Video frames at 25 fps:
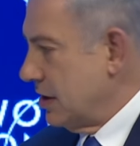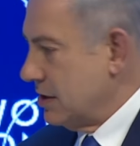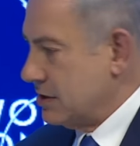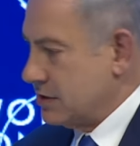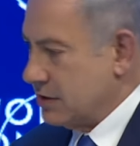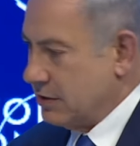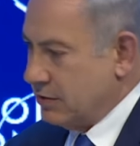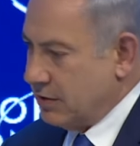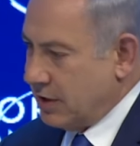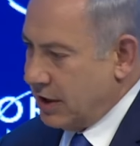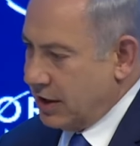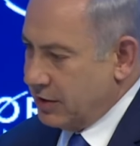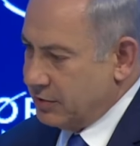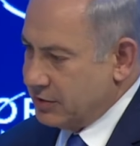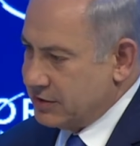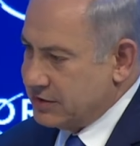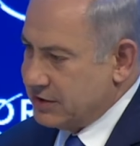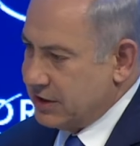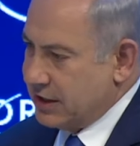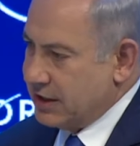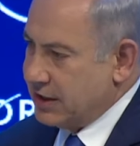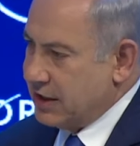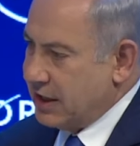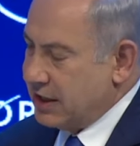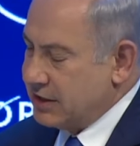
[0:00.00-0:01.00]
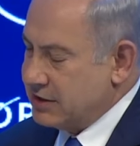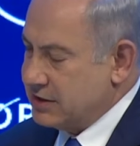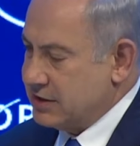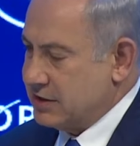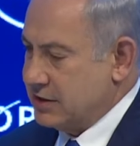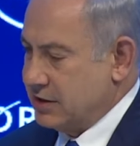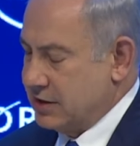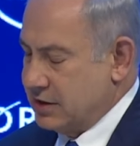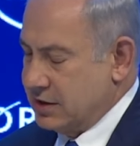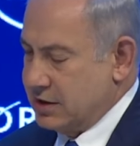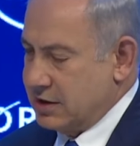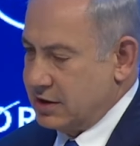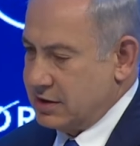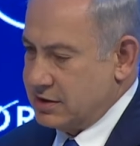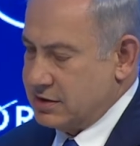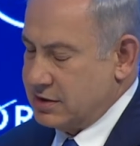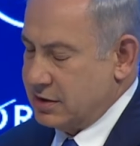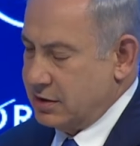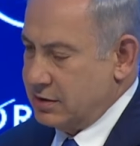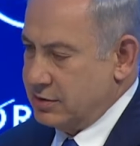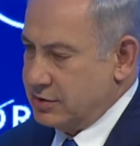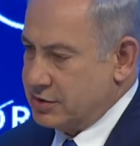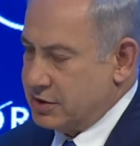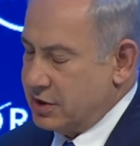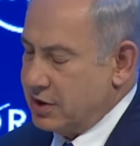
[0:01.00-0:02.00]
So I would say that's a, a,
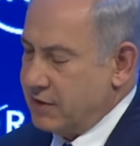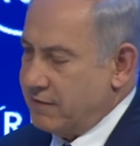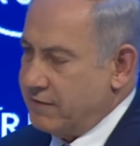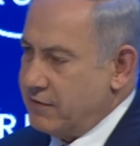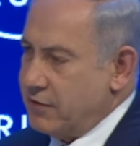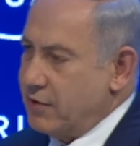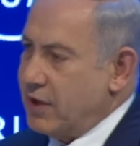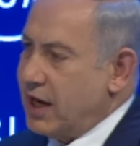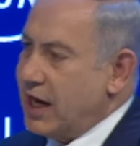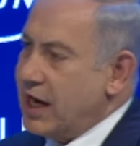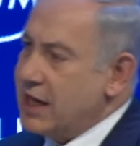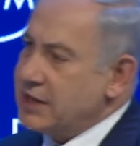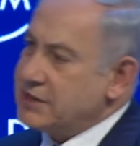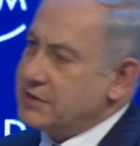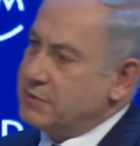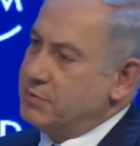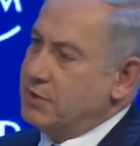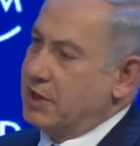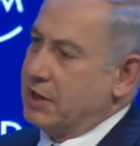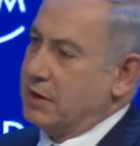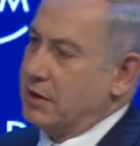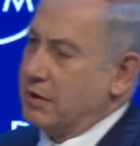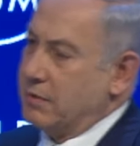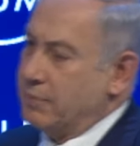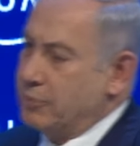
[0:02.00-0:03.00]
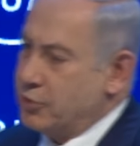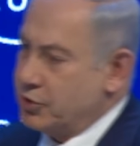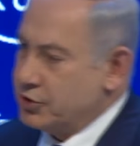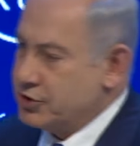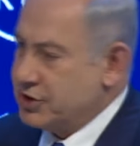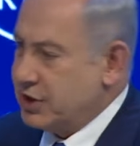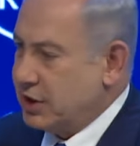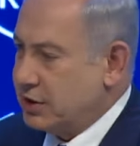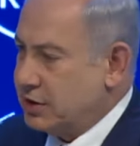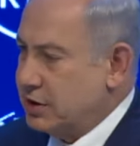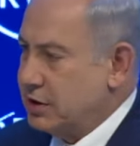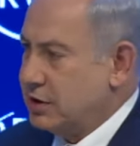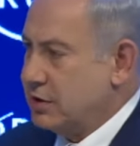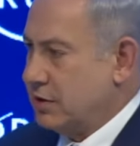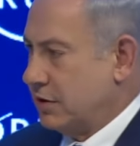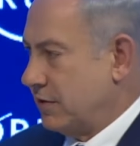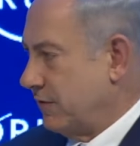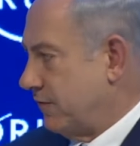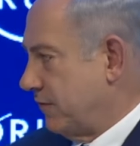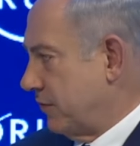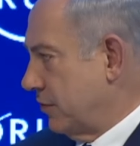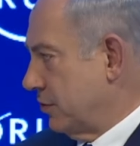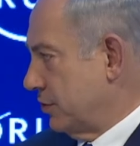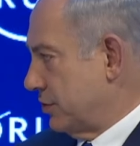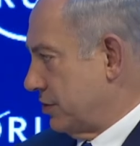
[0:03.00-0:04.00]
solution. If you ask me to project into
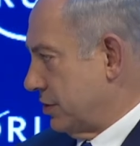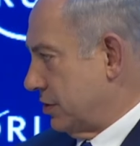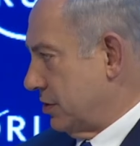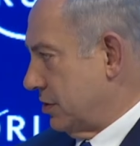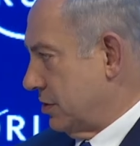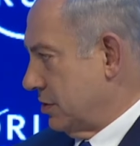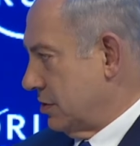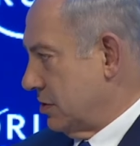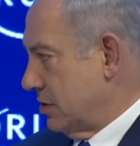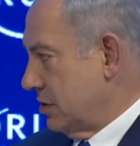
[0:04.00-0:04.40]
the future,